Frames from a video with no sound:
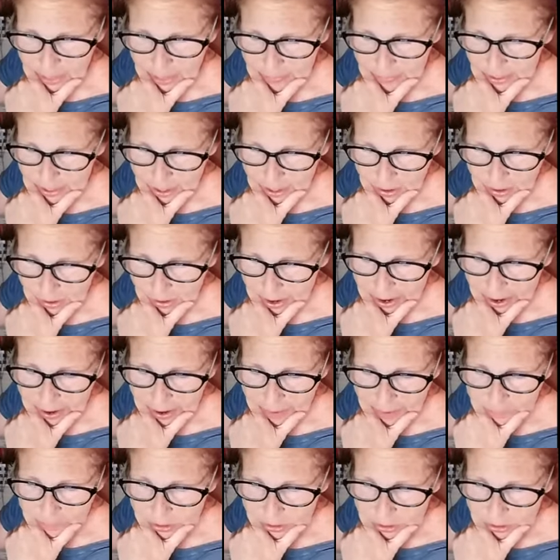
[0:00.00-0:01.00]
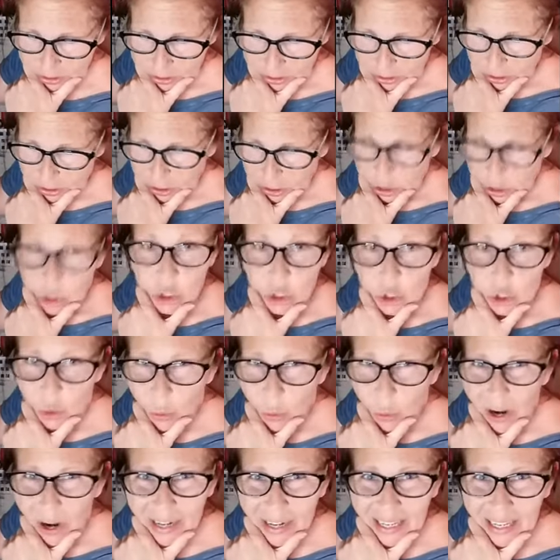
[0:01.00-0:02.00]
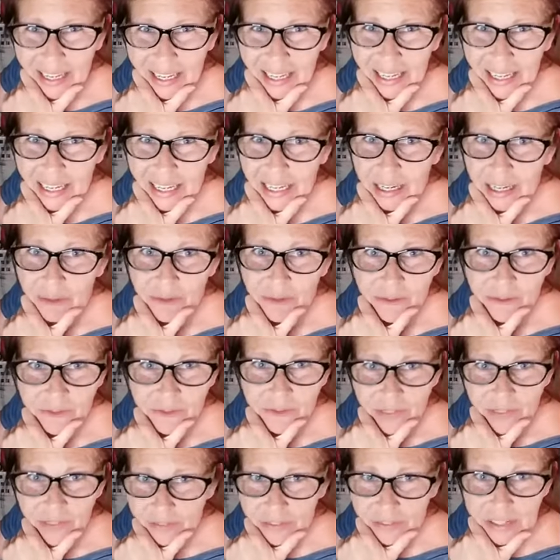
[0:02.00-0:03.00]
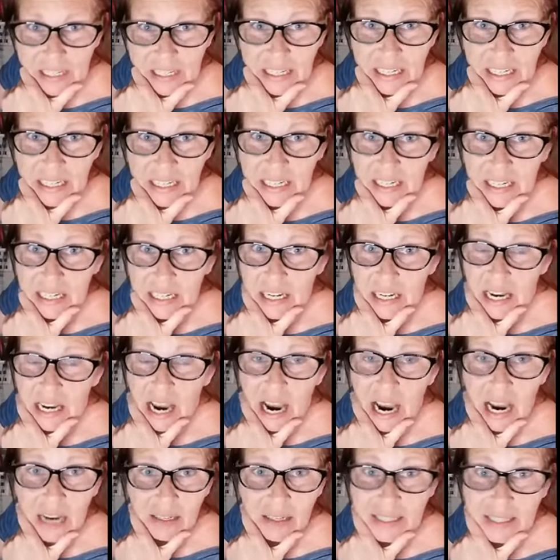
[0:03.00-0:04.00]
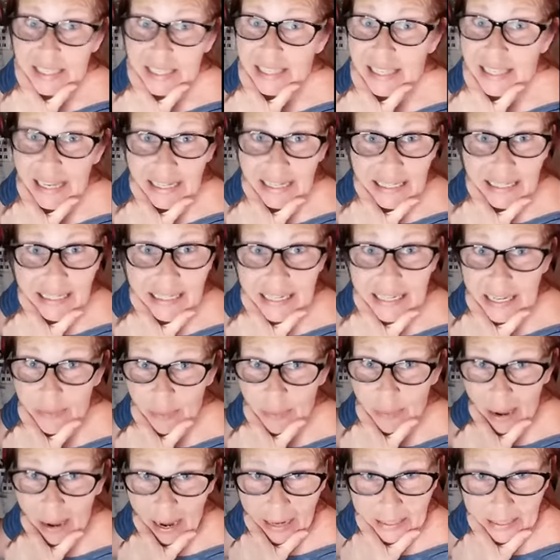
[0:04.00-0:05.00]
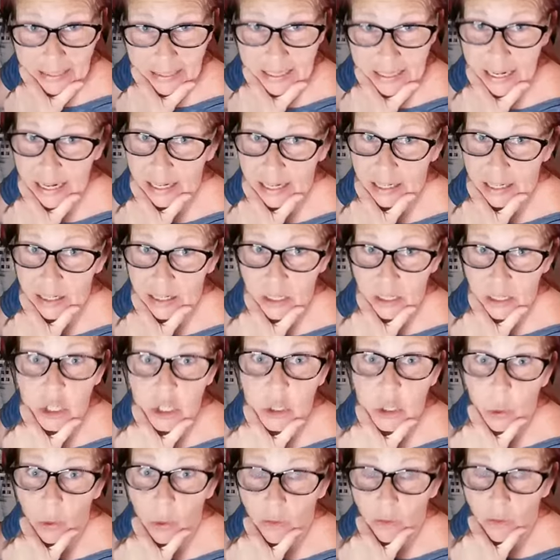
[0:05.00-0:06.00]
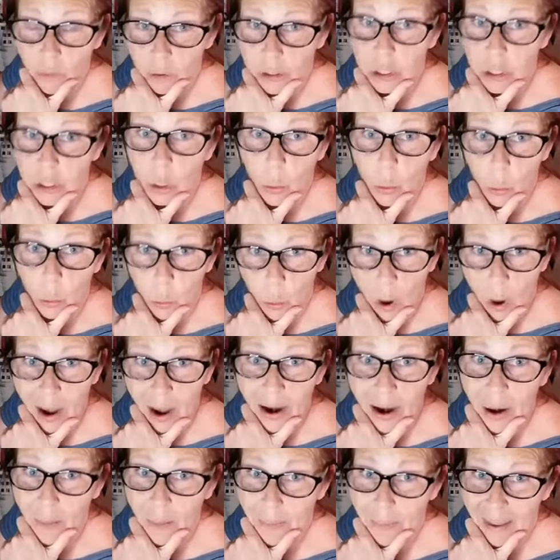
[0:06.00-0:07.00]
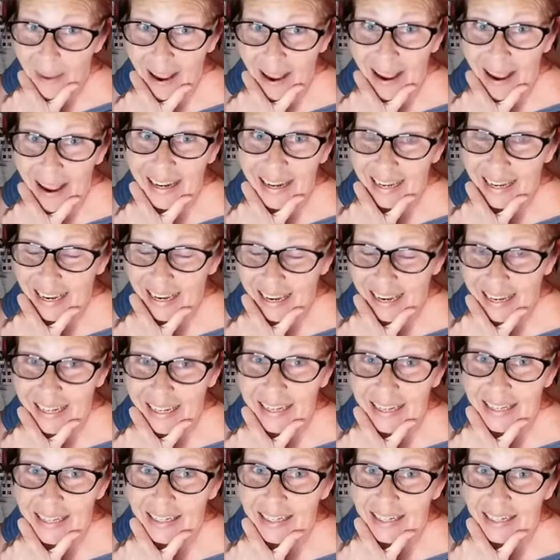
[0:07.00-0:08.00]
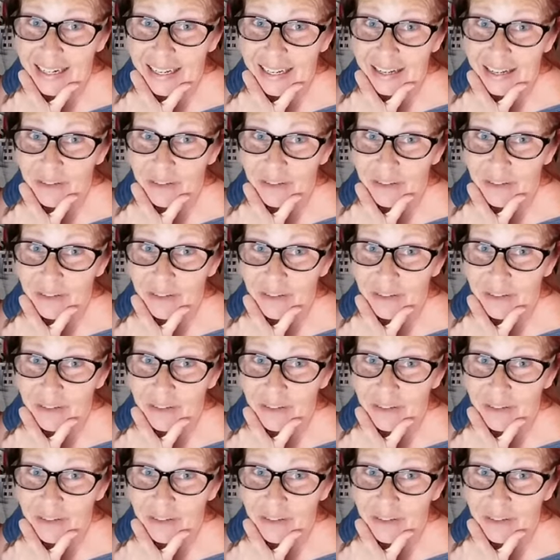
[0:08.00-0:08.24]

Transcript: i mean i'll have 20 50 60 paintings to to wire back and